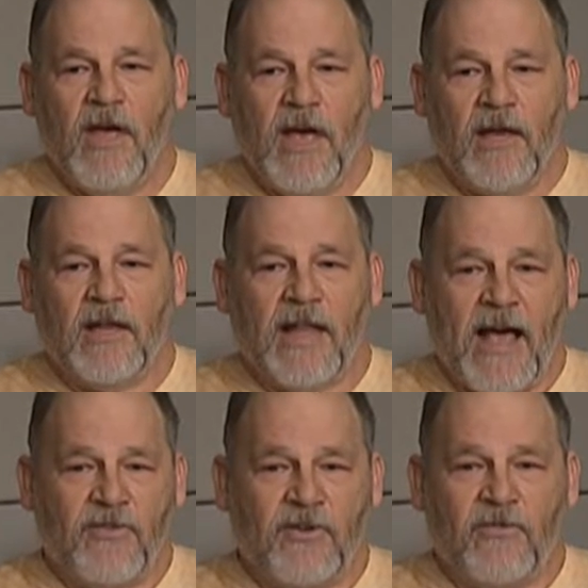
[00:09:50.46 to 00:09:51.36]
and it
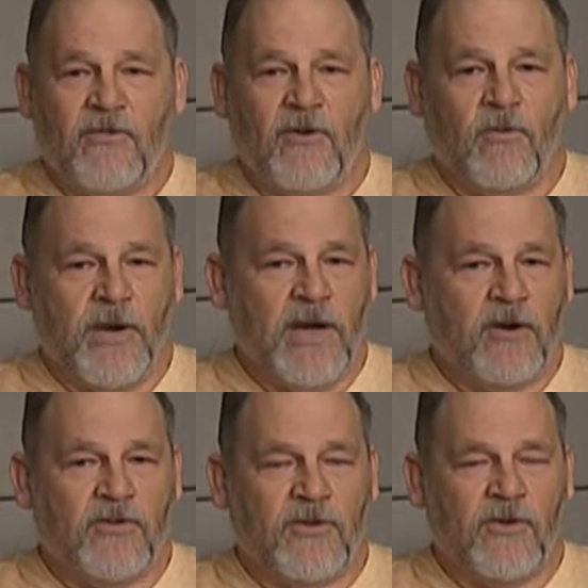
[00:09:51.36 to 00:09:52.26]
lasted for a week
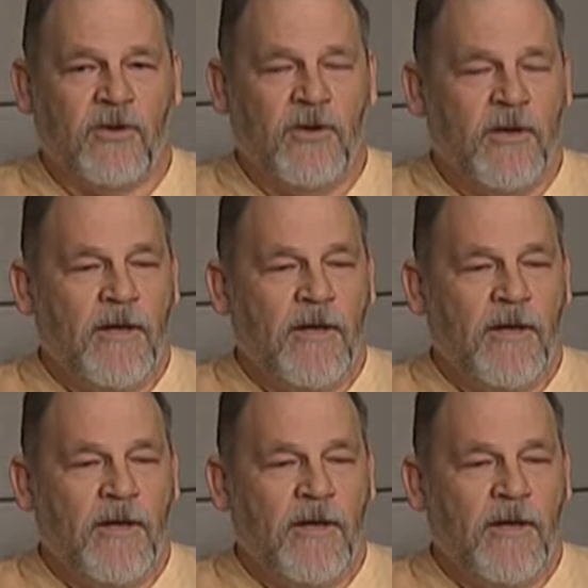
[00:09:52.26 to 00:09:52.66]
or two,